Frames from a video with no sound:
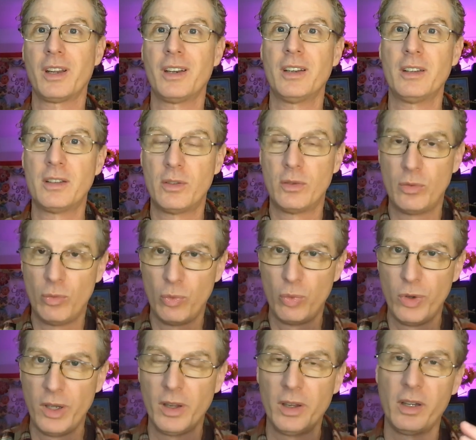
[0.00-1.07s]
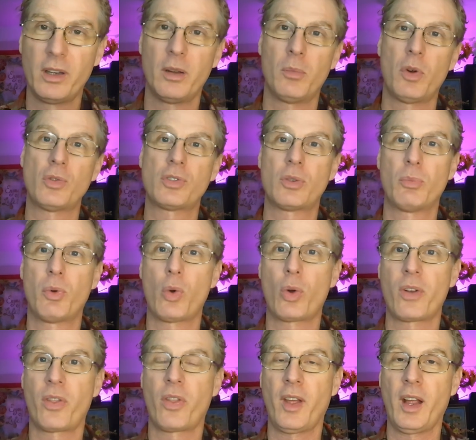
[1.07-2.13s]
it is really the most
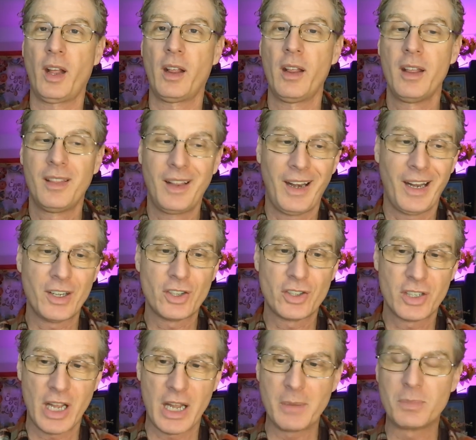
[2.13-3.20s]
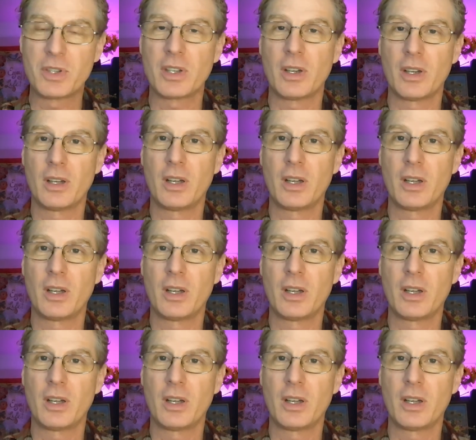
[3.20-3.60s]
important thing that has shaped